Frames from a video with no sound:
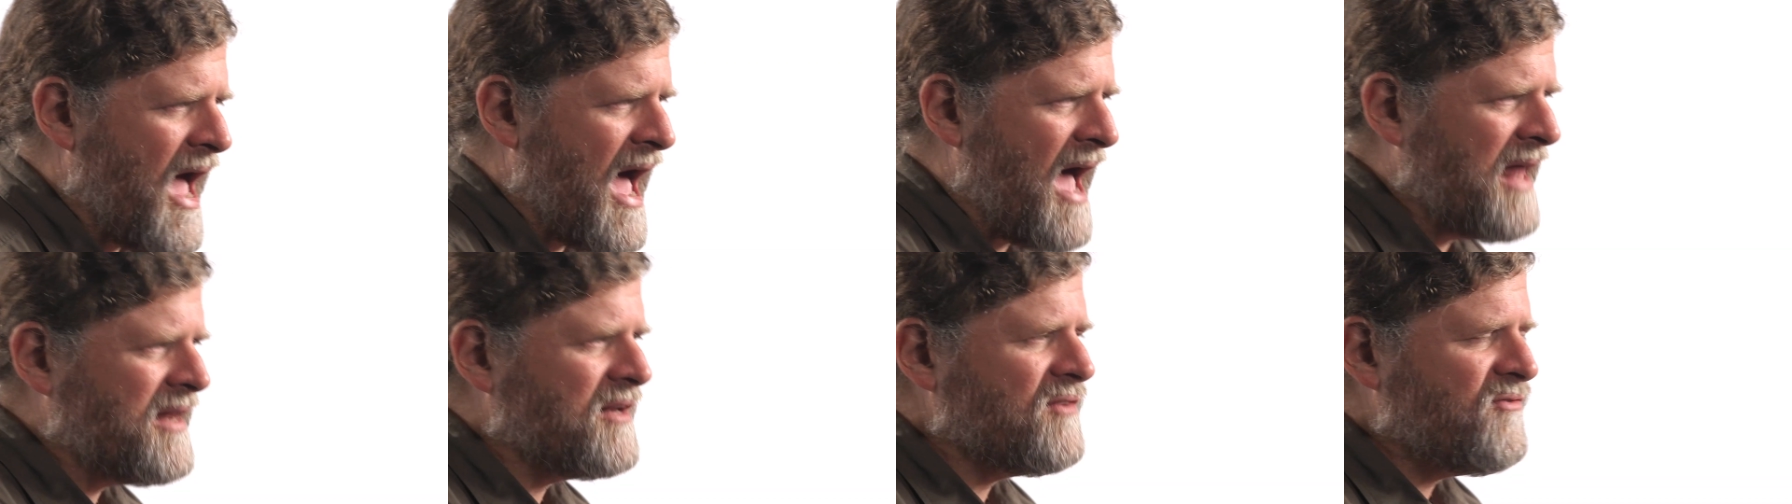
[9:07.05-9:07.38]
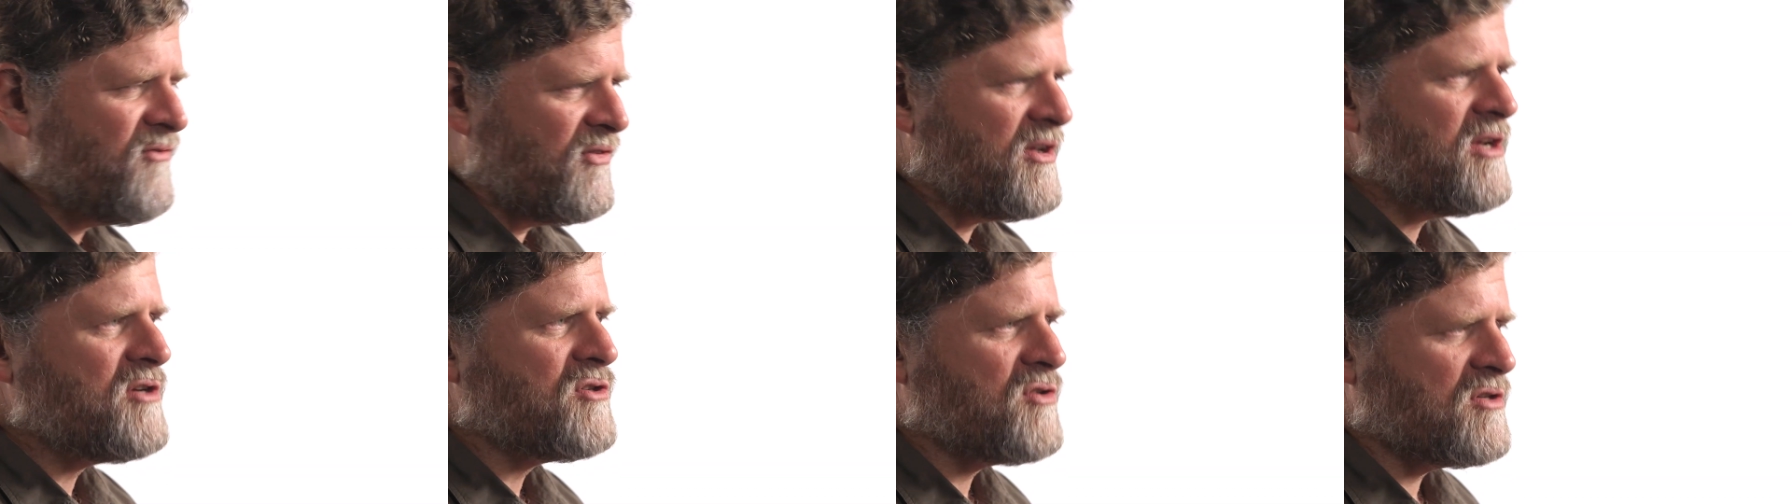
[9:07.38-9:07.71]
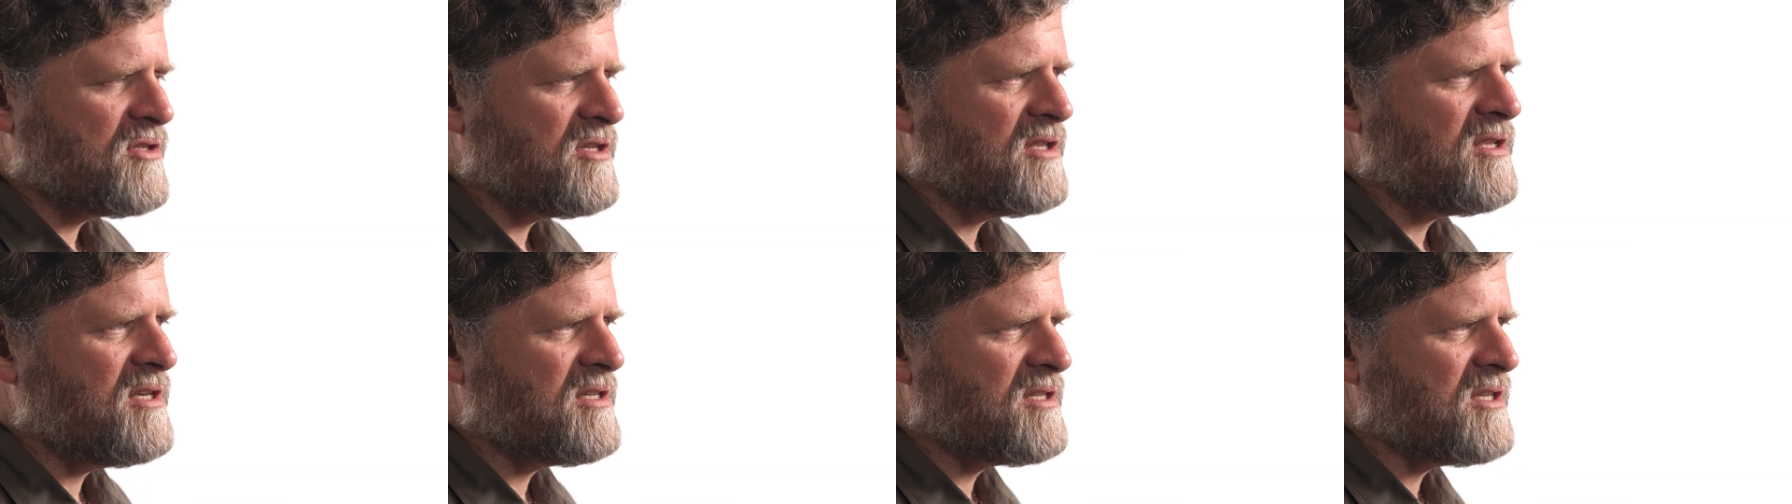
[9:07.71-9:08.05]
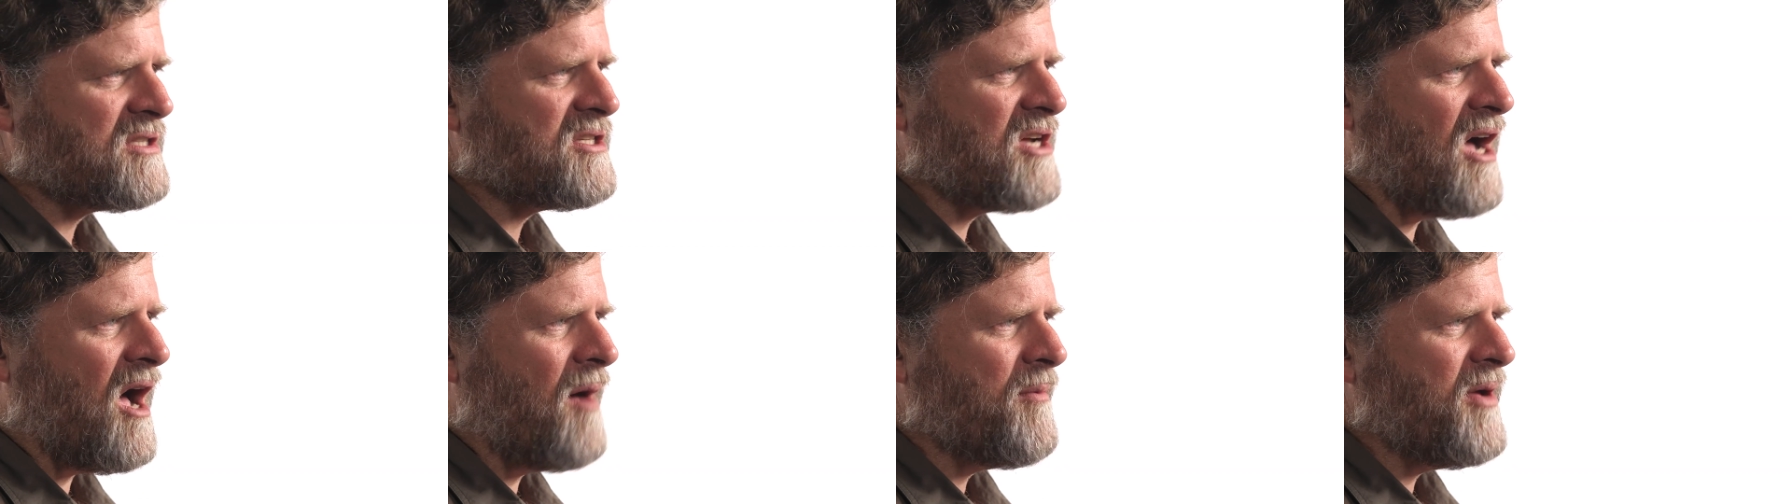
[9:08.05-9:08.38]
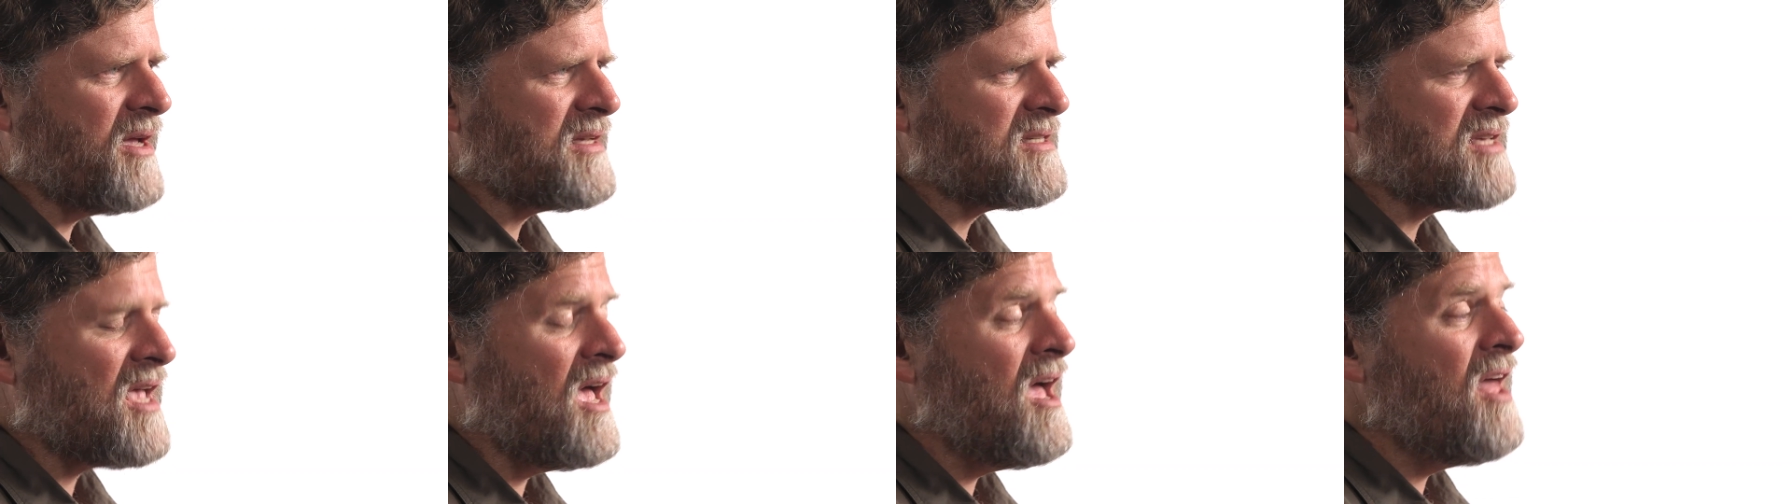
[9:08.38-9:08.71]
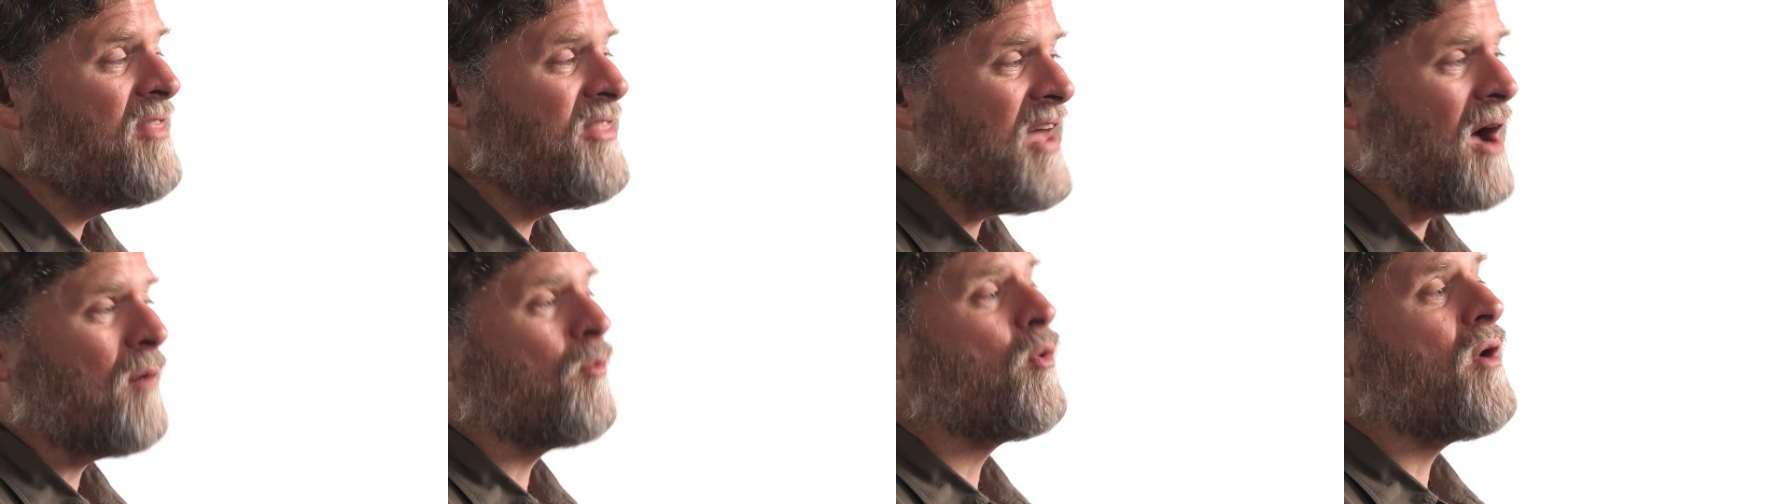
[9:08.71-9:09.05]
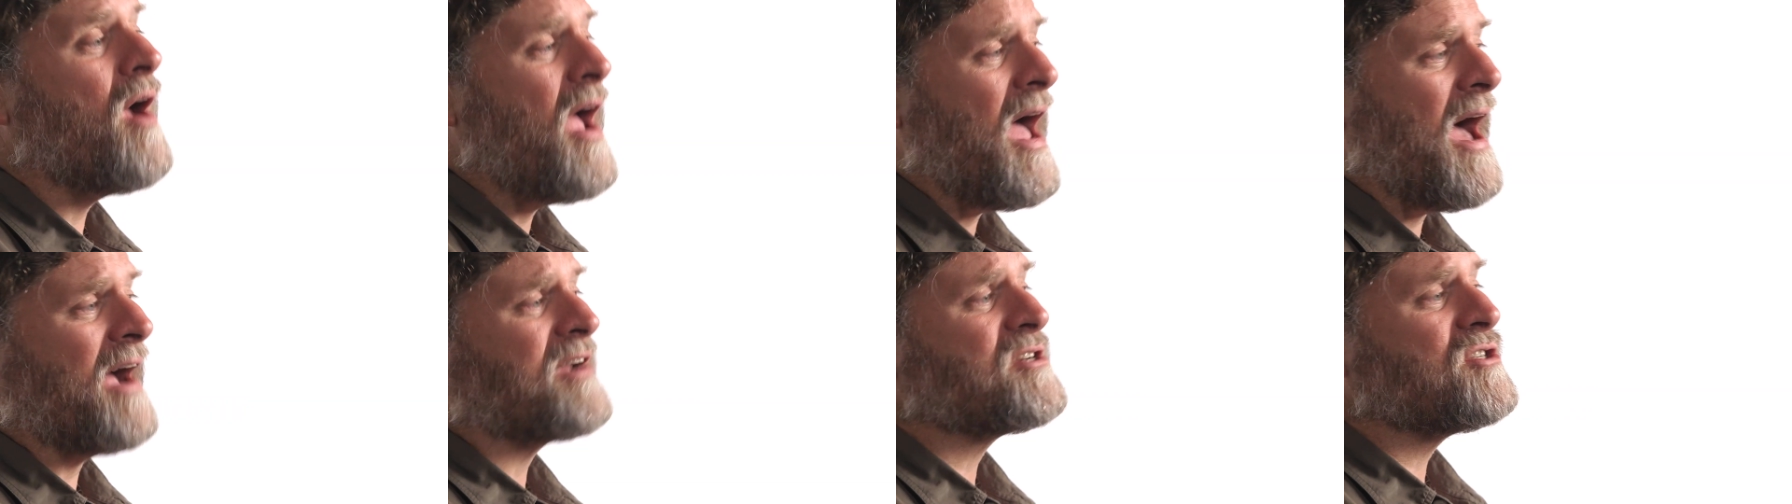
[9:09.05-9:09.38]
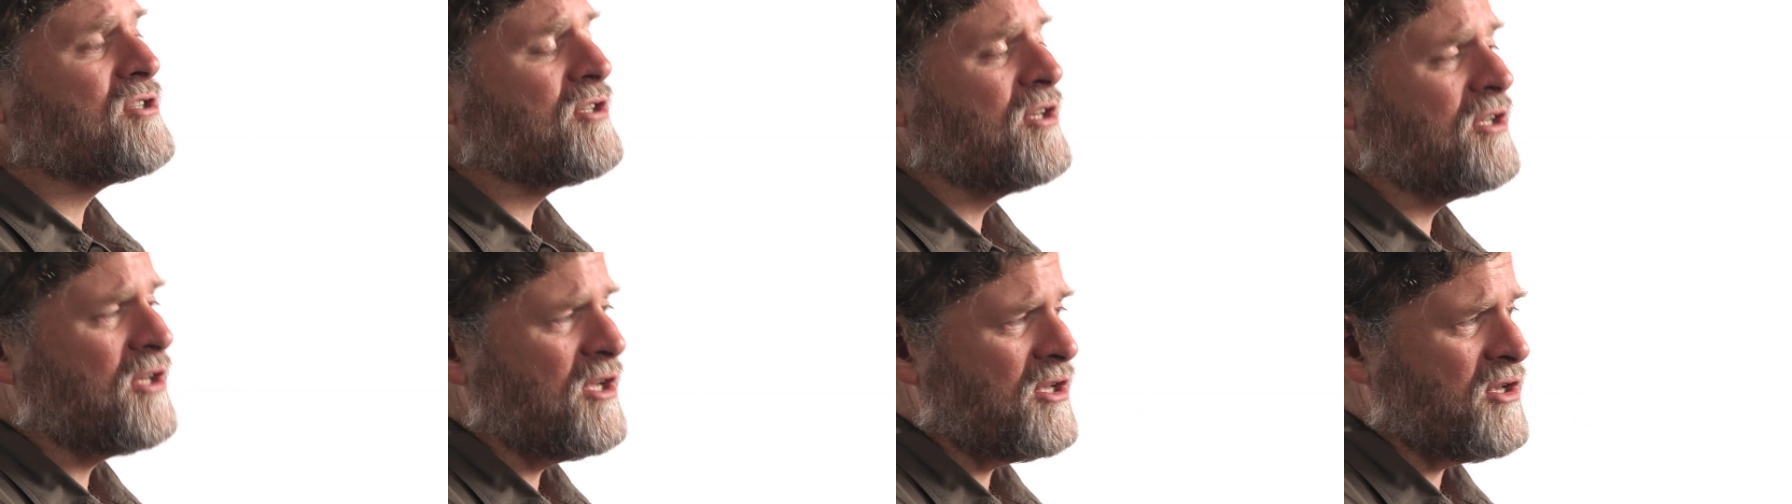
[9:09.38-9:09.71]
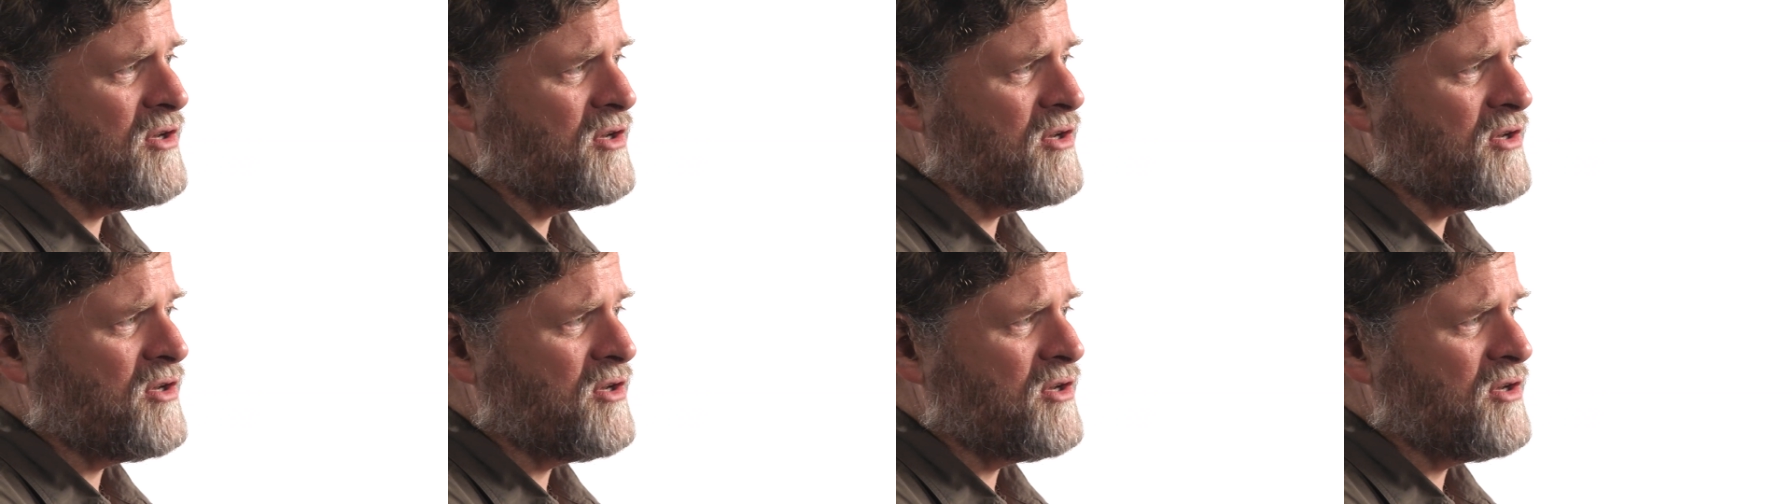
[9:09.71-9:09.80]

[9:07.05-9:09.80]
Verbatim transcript: added features of these atomics that we're actually going to